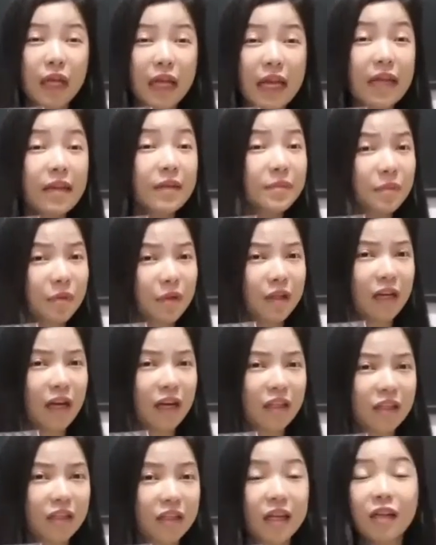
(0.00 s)
in
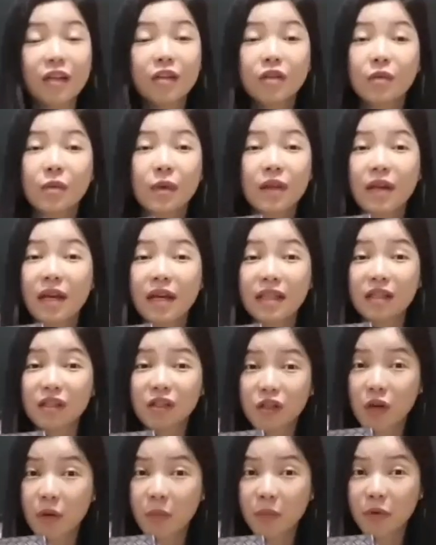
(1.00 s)
production. I don't know whether it has
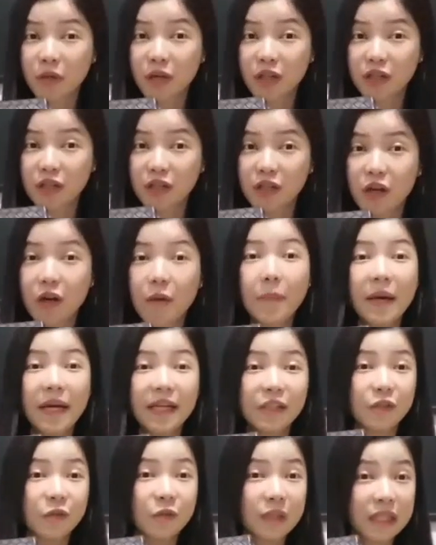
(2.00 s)
stopped production now, but
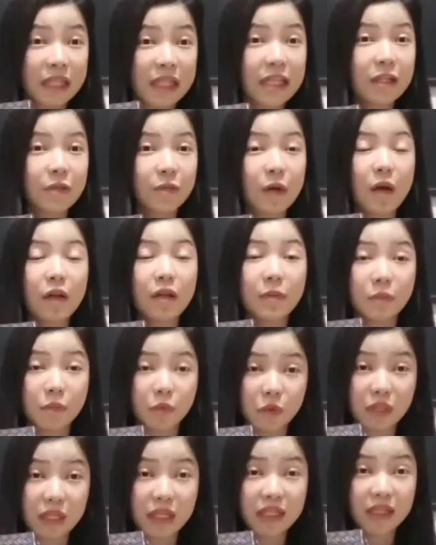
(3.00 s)
I still see it around in
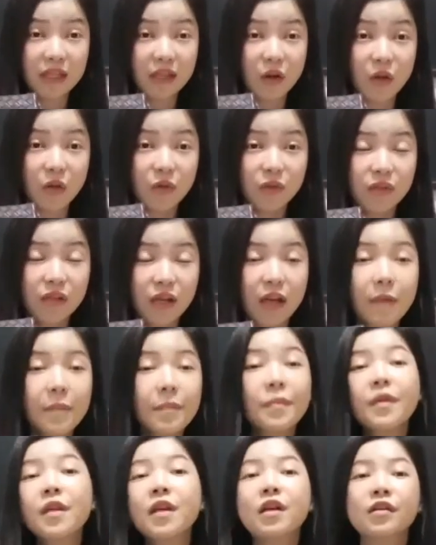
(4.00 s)
boutiques and all those things.
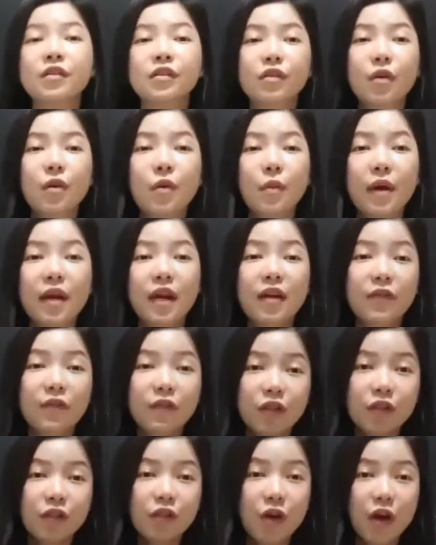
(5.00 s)
So when I
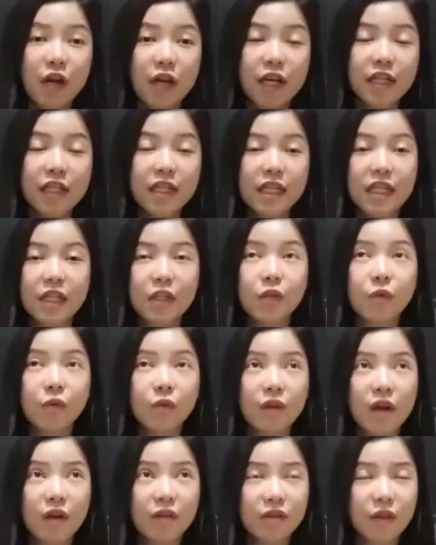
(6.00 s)
first got it in
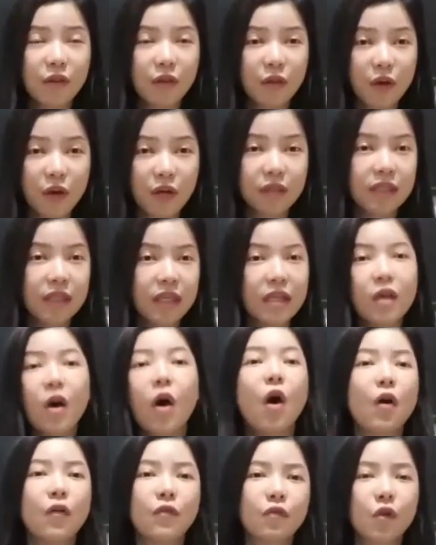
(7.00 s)
2013
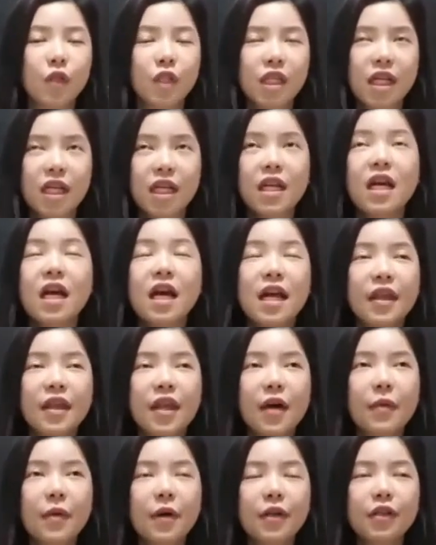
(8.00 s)
or 14,
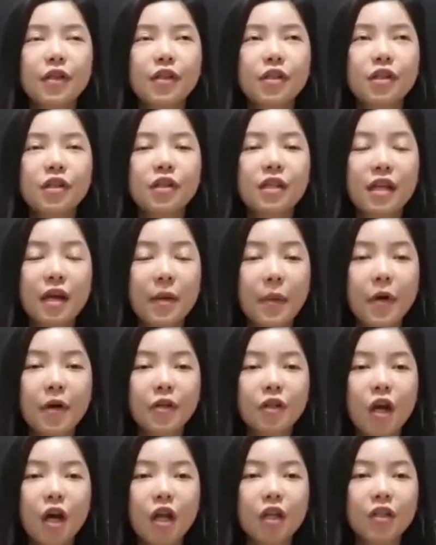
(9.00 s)
that was Singapore
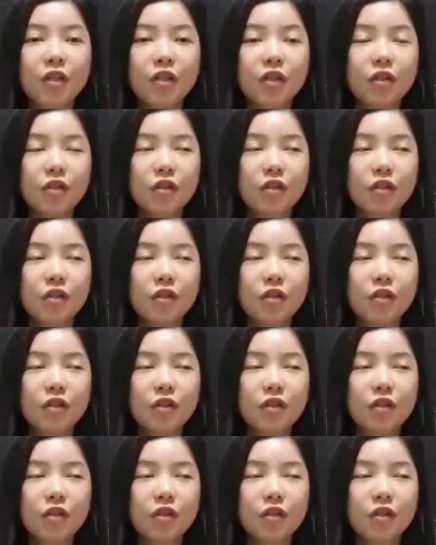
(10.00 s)
dollars